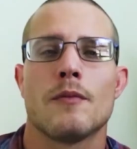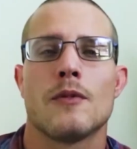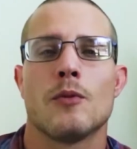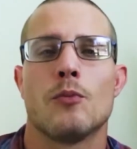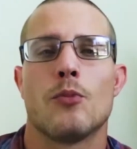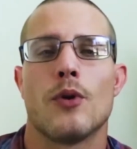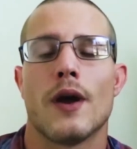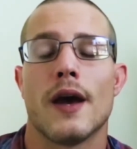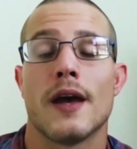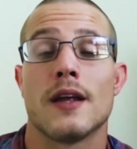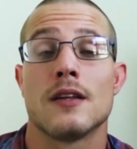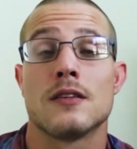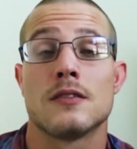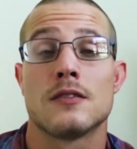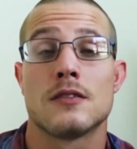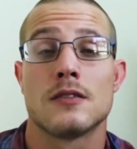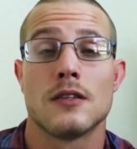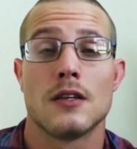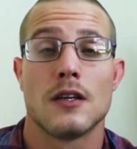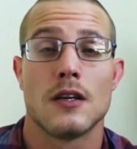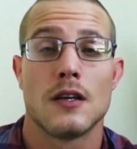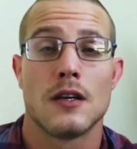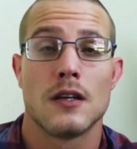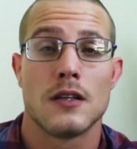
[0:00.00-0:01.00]
the
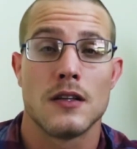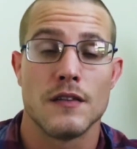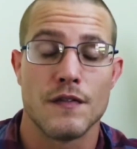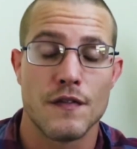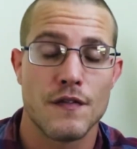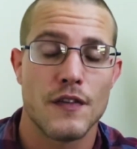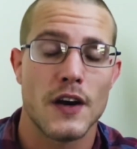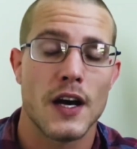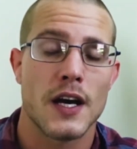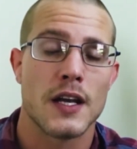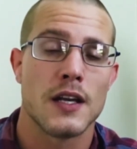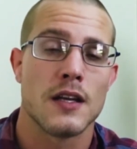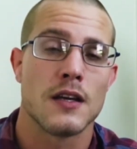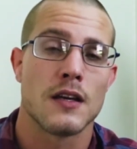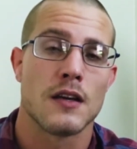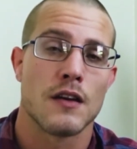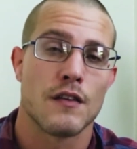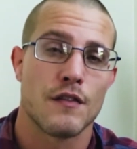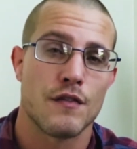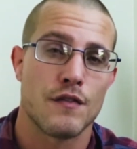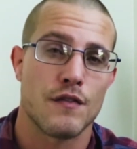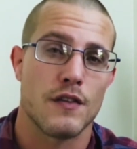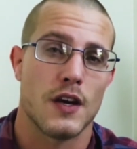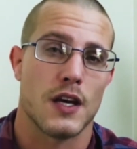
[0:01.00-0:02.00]
brand's defining
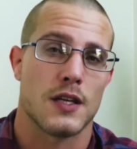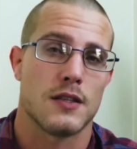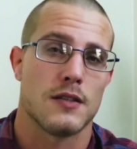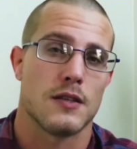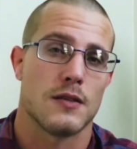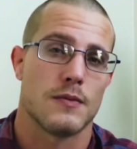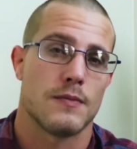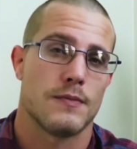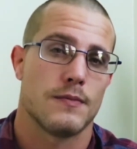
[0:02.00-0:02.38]
factor.